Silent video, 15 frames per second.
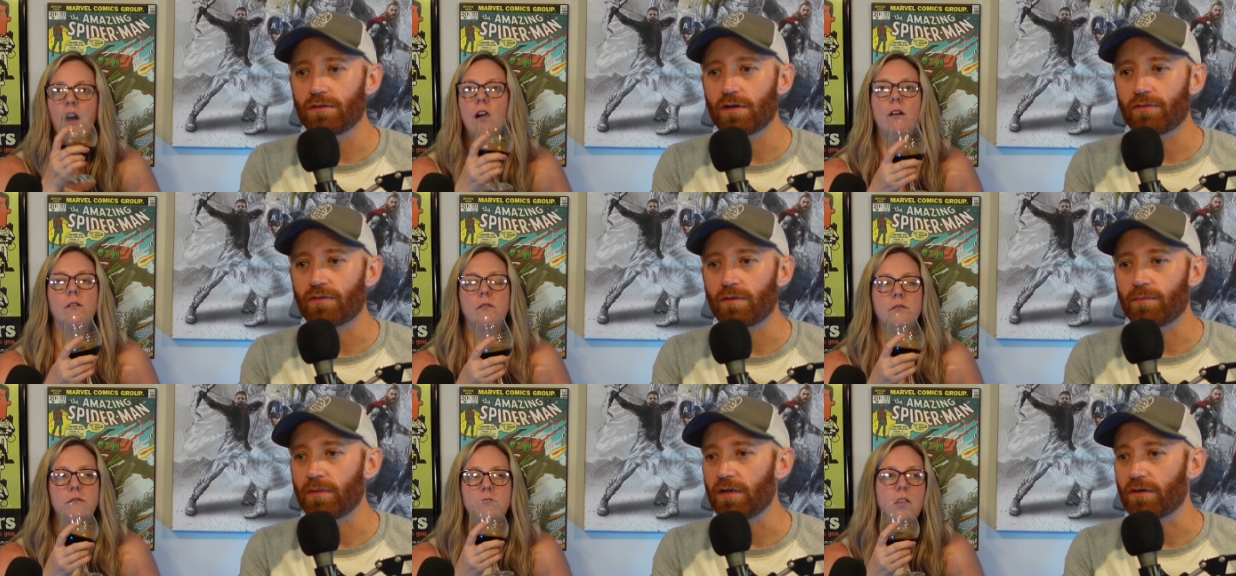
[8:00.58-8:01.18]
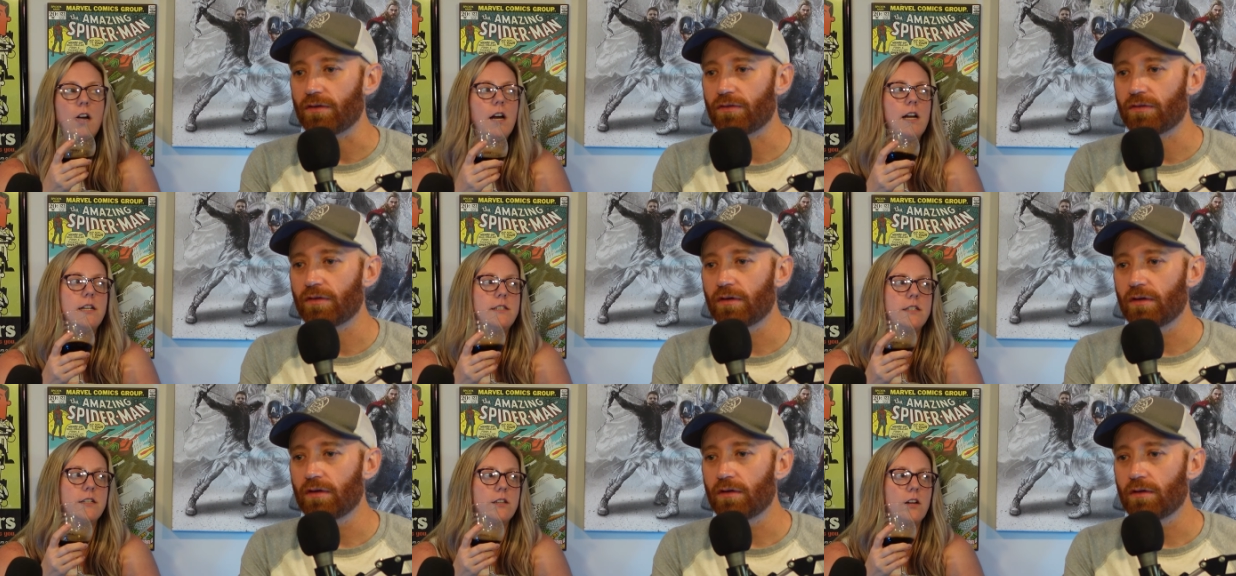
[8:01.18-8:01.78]
Speaker 1: no, different meals. I
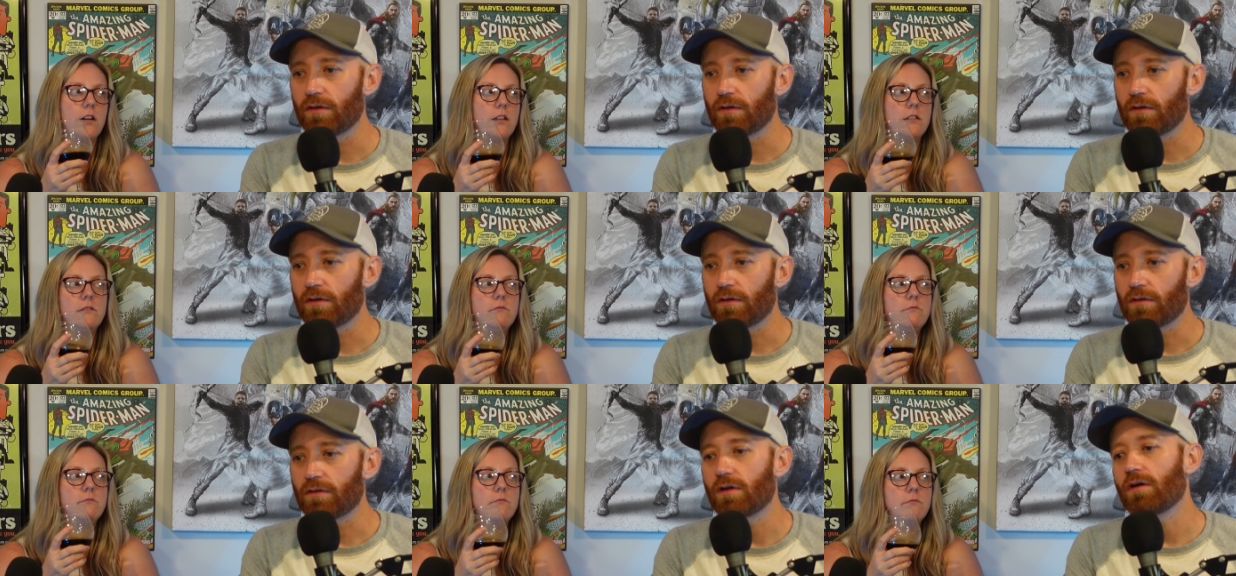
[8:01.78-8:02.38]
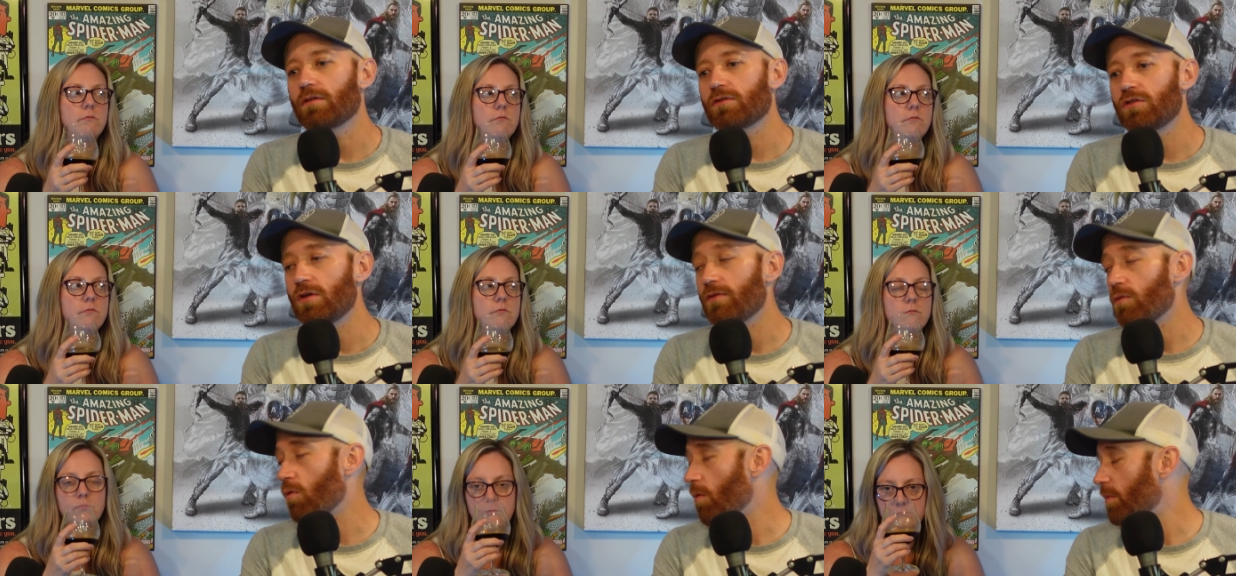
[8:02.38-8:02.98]
did not. Oh, do you
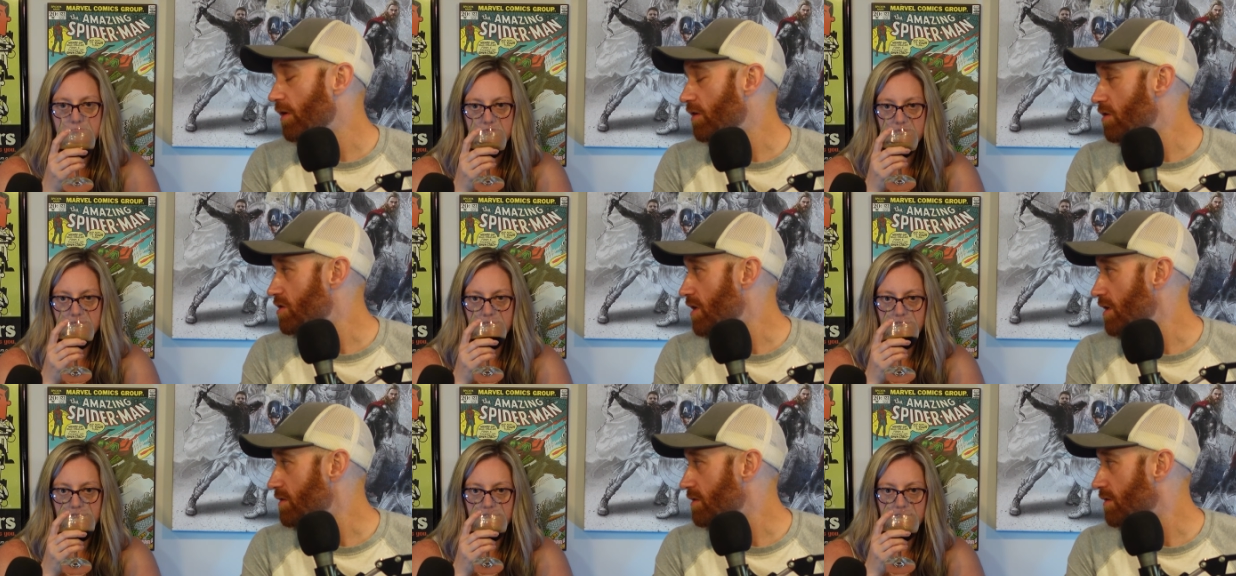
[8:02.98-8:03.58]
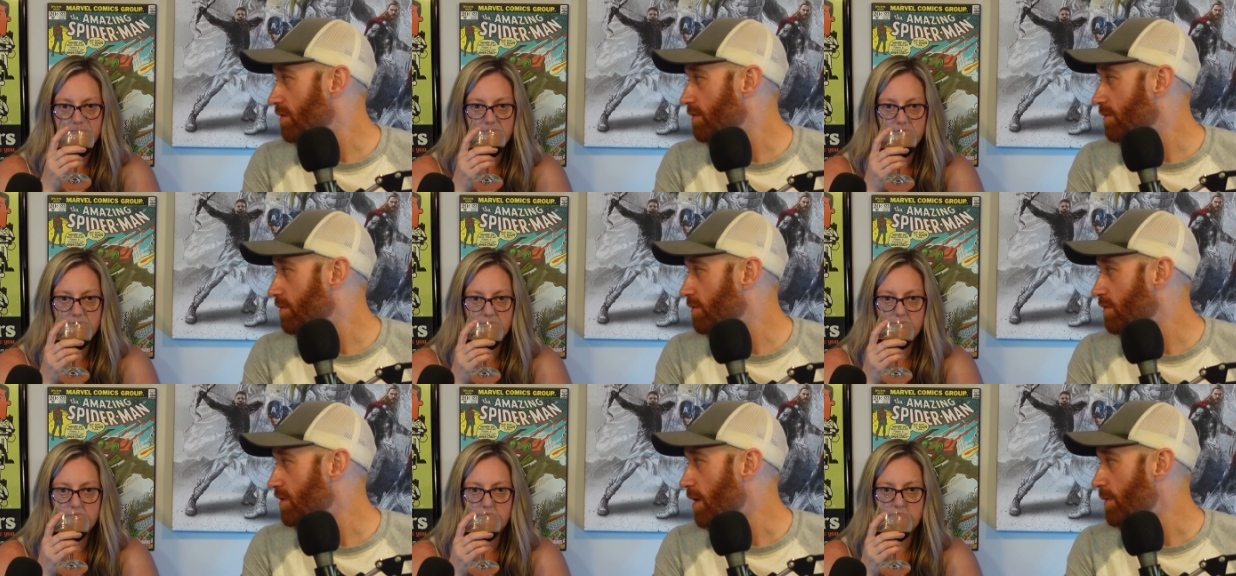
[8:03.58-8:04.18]
have a warming in your chest,
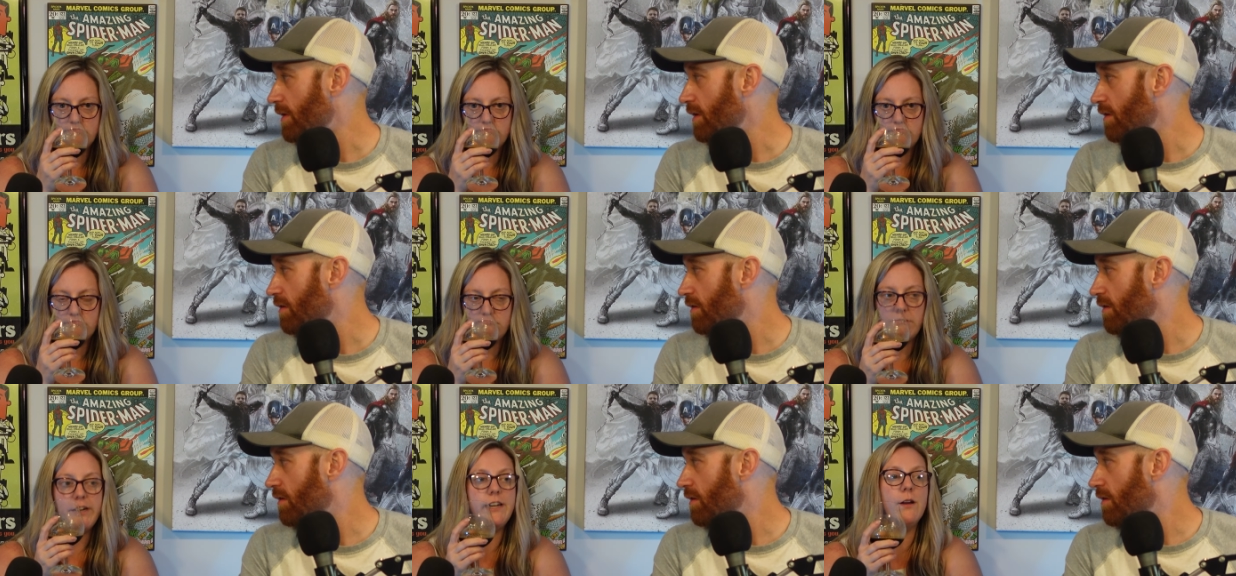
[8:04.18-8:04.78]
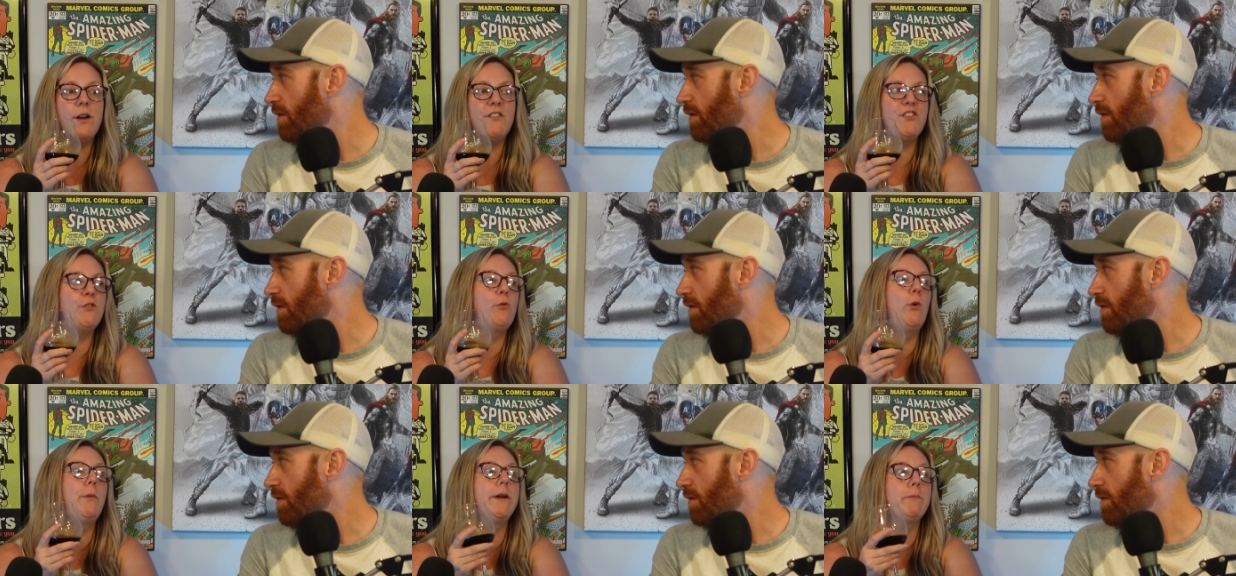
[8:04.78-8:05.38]
tummy?
Speaker 2: Right now, I have a
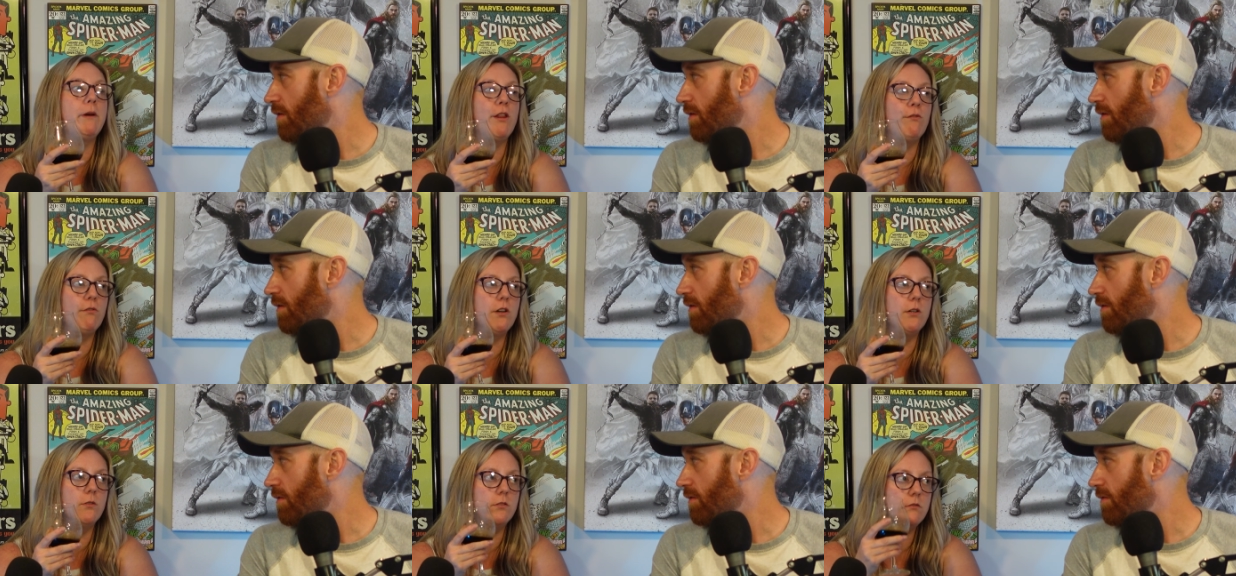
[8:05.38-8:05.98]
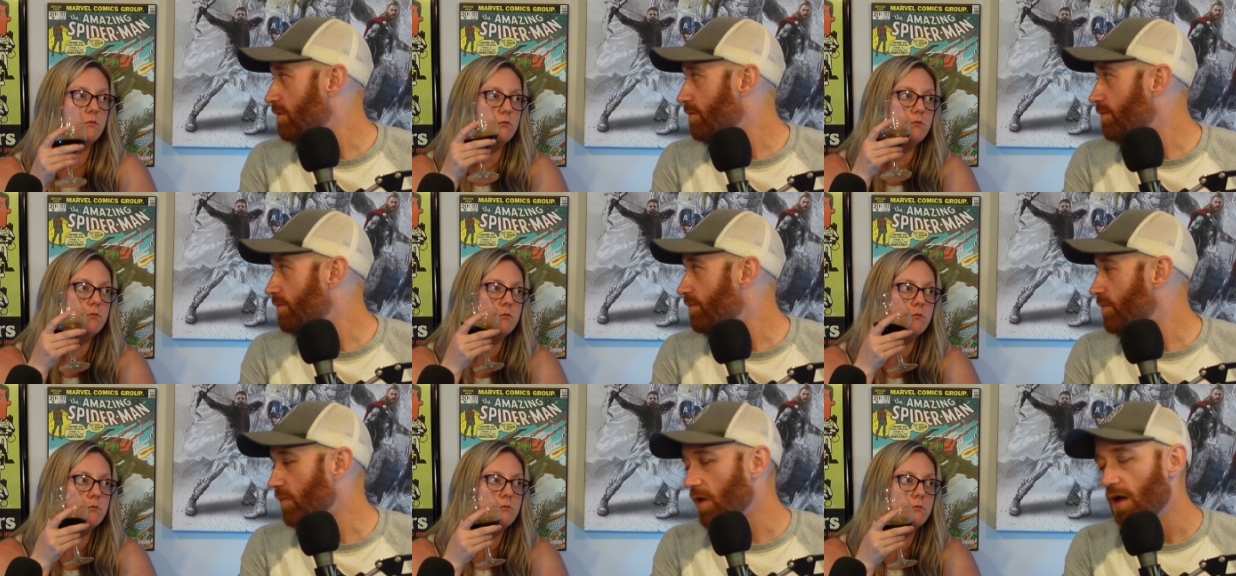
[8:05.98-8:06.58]
warming in my throat.
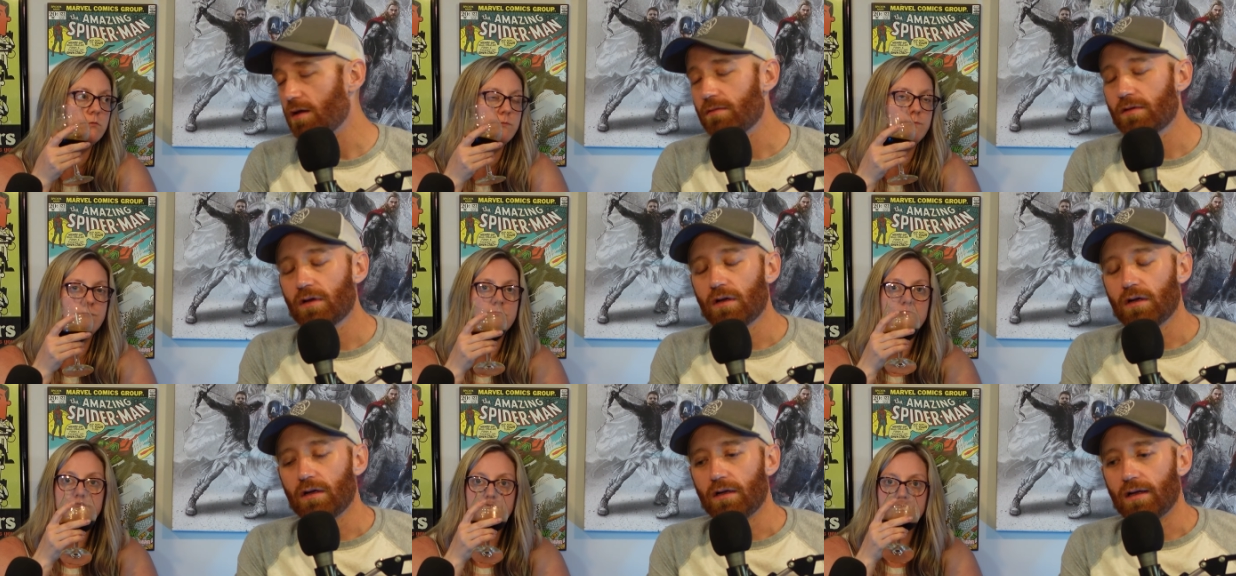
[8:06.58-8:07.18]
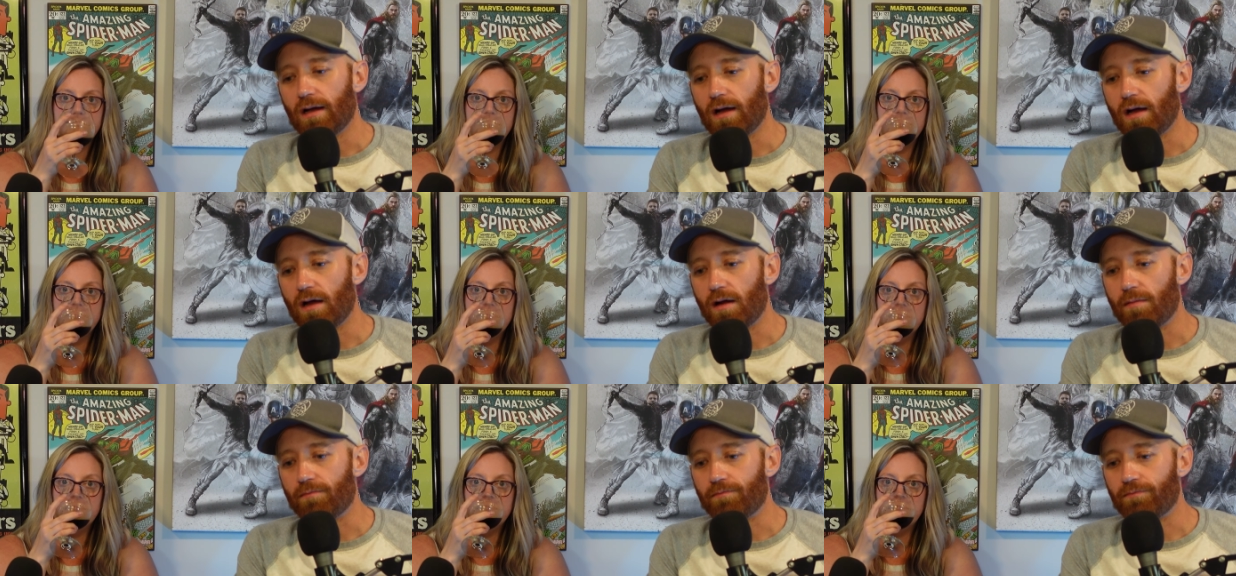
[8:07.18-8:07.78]
Speaker 1: Okay.
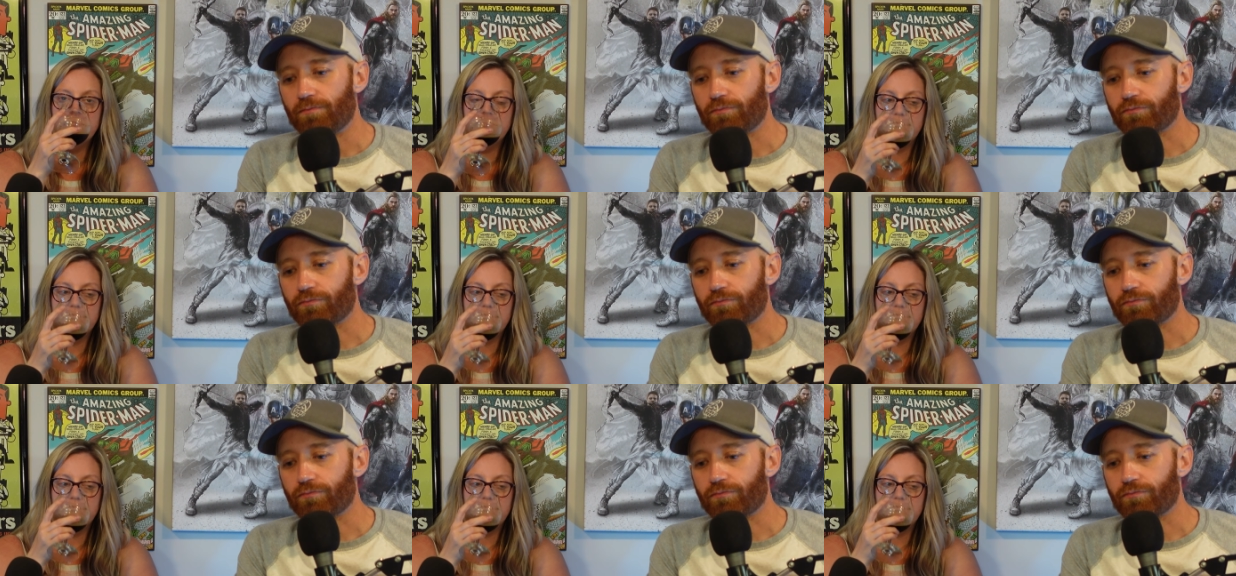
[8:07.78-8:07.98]
Um,